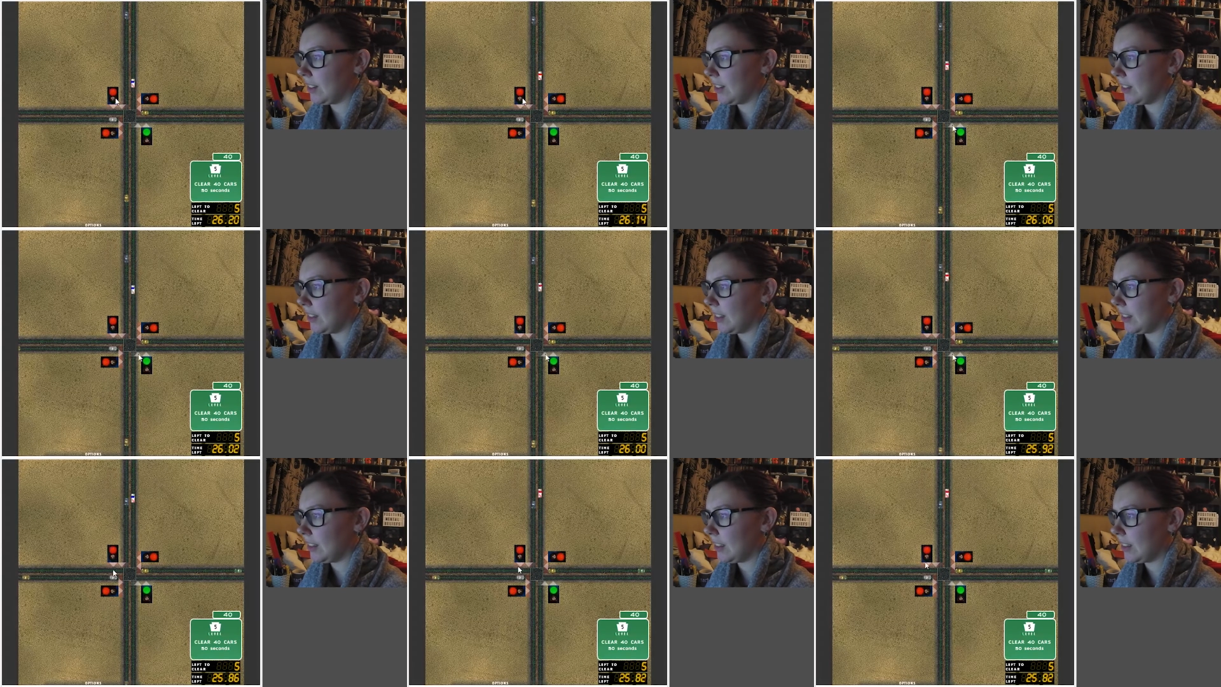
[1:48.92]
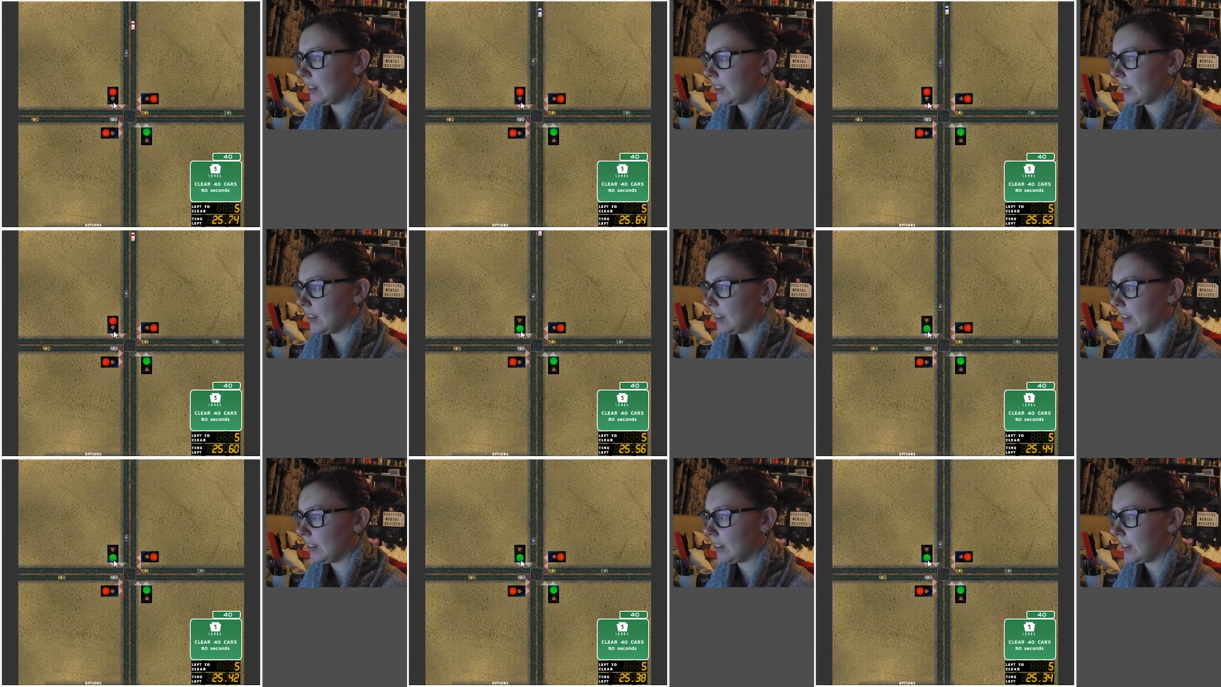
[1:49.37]

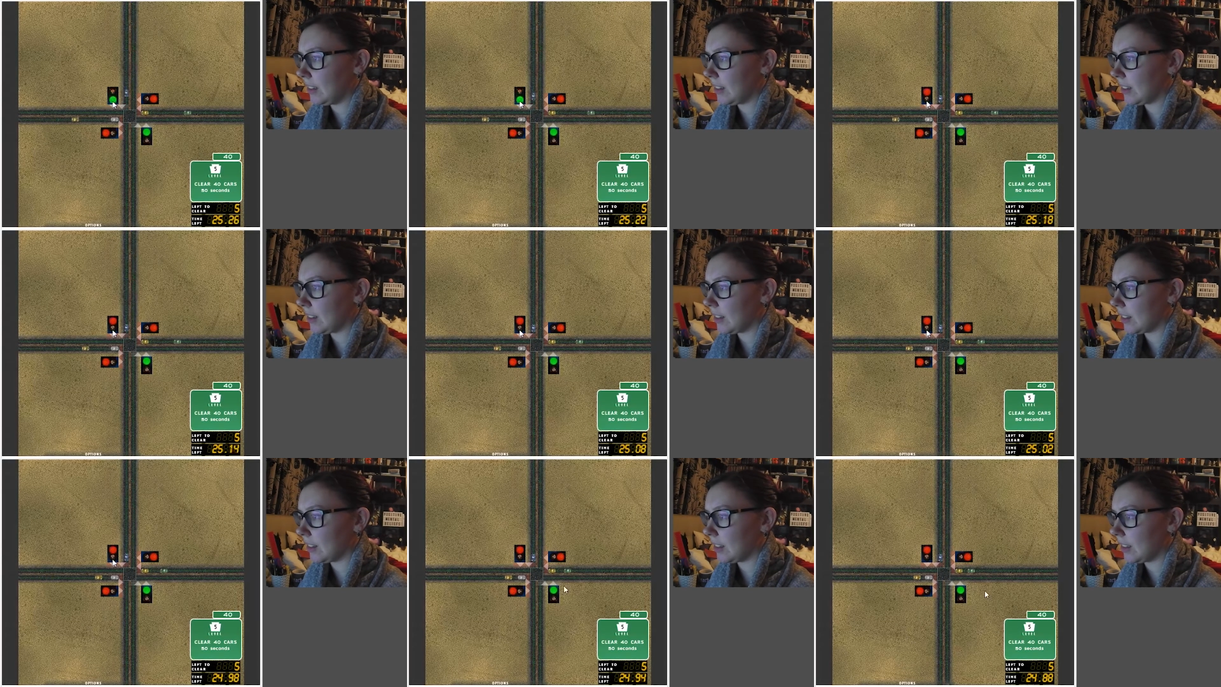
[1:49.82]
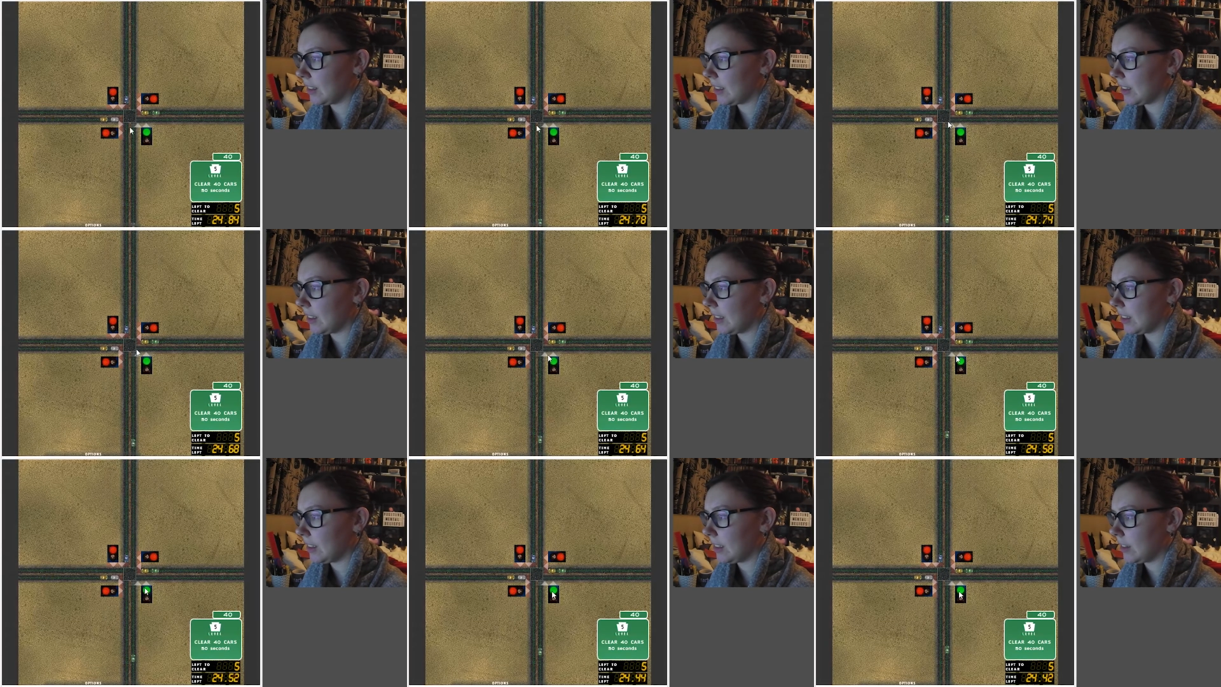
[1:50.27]

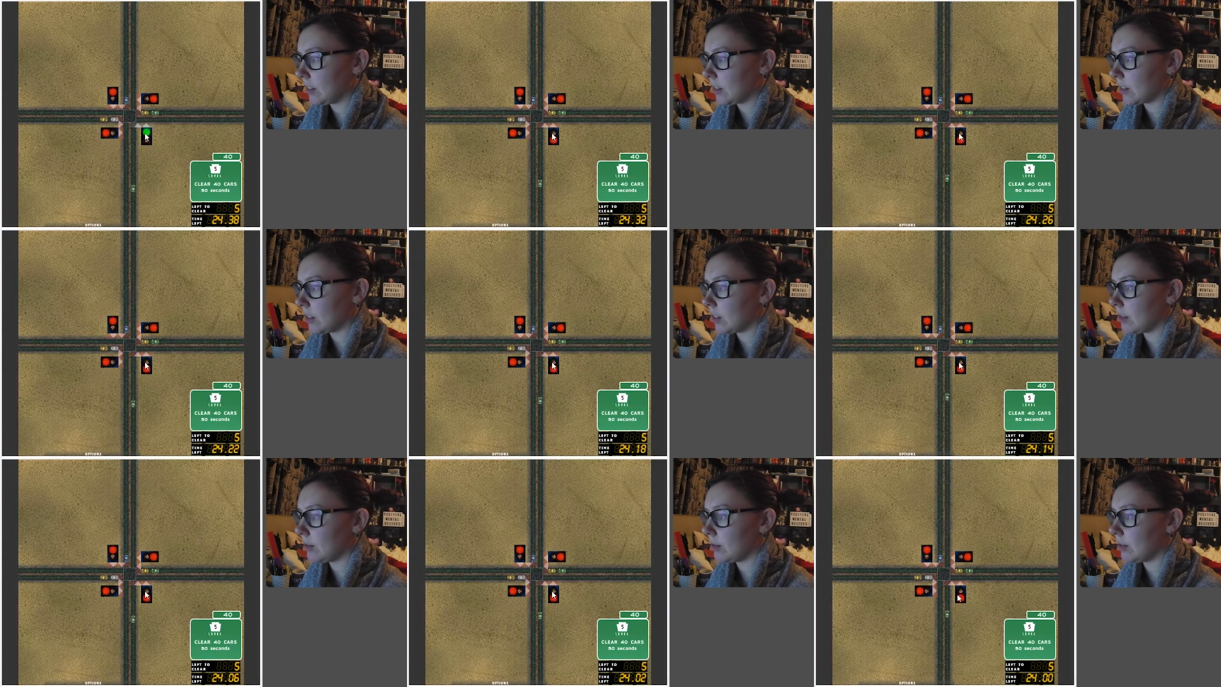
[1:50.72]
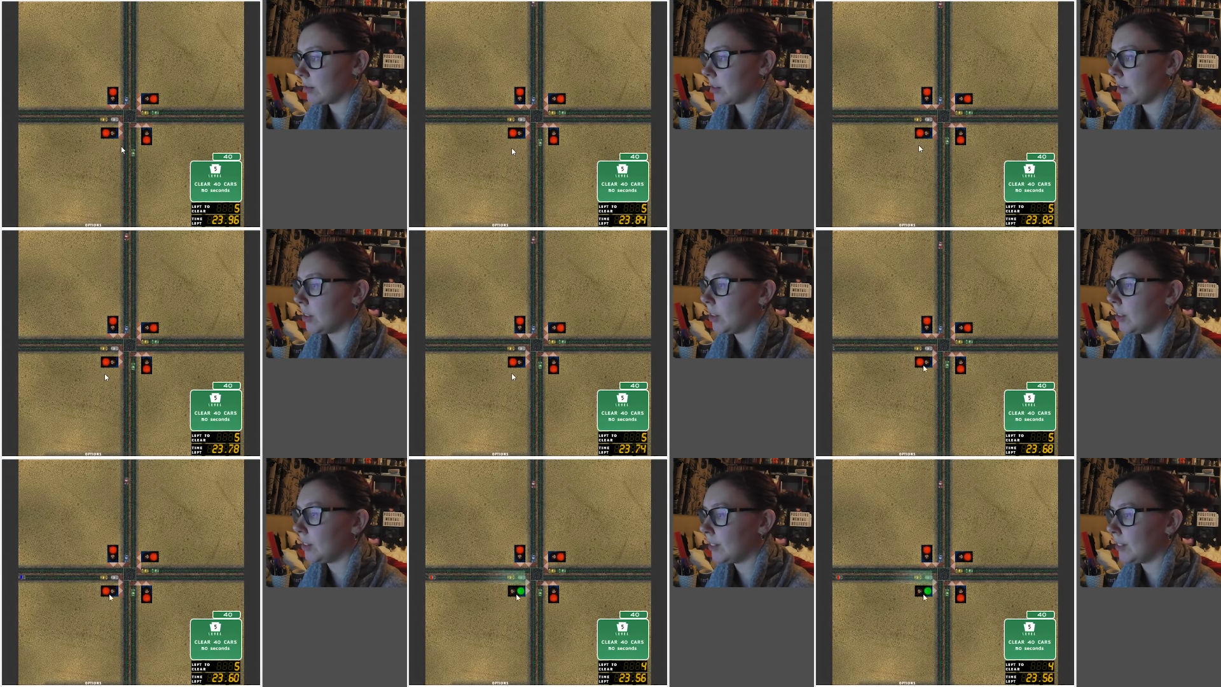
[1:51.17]
[no speech]